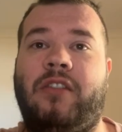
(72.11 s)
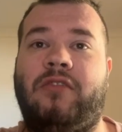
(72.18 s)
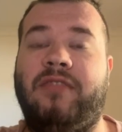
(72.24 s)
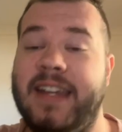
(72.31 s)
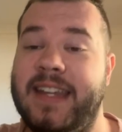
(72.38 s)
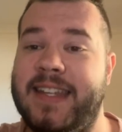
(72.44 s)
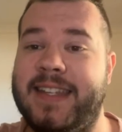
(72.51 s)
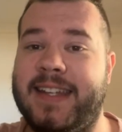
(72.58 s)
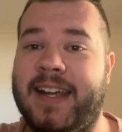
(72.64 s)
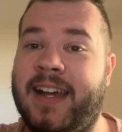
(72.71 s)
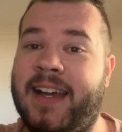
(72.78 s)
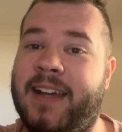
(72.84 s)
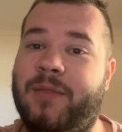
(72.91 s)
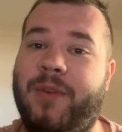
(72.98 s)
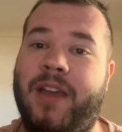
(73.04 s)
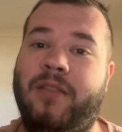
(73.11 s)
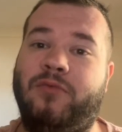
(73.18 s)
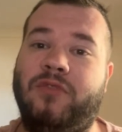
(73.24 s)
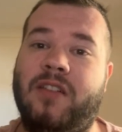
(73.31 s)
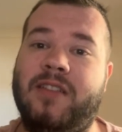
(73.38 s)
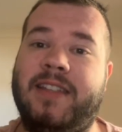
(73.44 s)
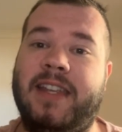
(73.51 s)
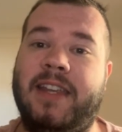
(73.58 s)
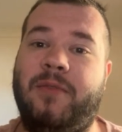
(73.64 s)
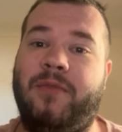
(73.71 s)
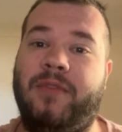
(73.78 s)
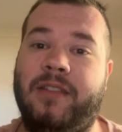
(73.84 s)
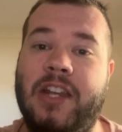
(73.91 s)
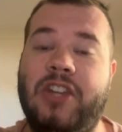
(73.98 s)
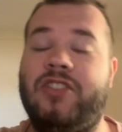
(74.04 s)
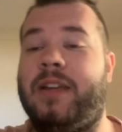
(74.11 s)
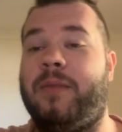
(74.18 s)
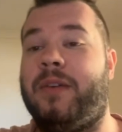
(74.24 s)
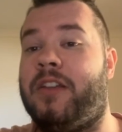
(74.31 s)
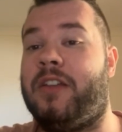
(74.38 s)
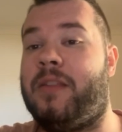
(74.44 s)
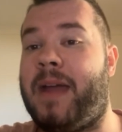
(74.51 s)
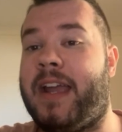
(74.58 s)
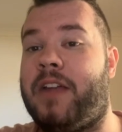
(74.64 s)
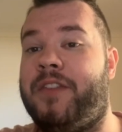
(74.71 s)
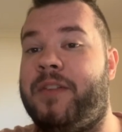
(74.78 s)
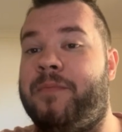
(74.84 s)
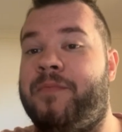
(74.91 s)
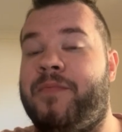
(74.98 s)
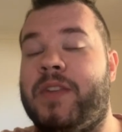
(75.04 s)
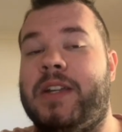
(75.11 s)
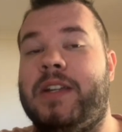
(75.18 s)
a restart when Rossi literally went on the back of him